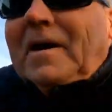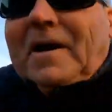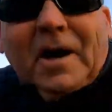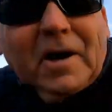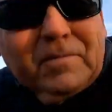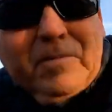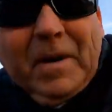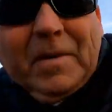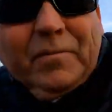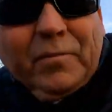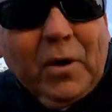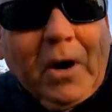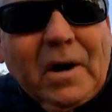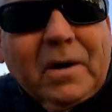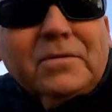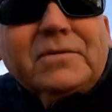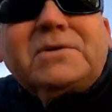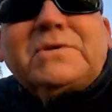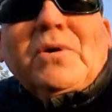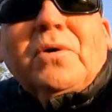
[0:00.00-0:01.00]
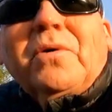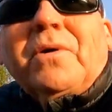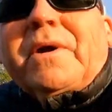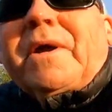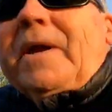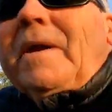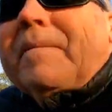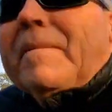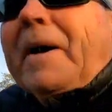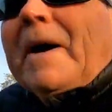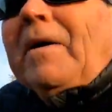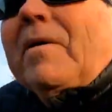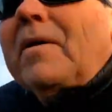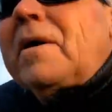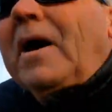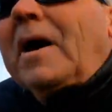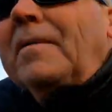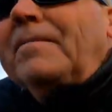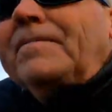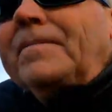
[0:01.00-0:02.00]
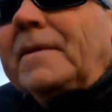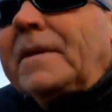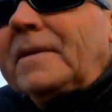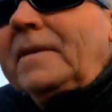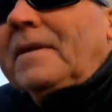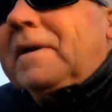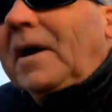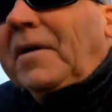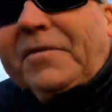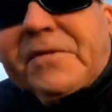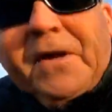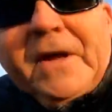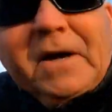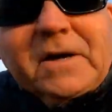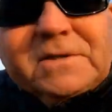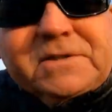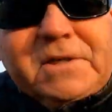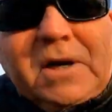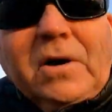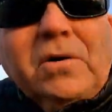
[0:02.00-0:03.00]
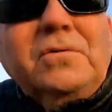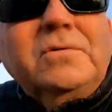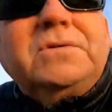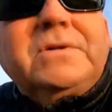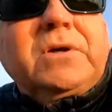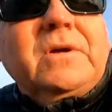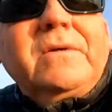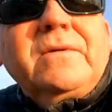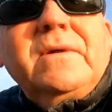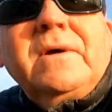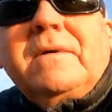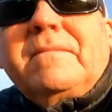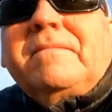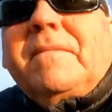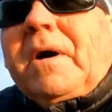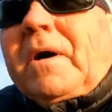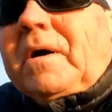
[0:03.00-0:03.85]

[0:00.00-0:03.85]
can't remember what I was talking about. I think I told you that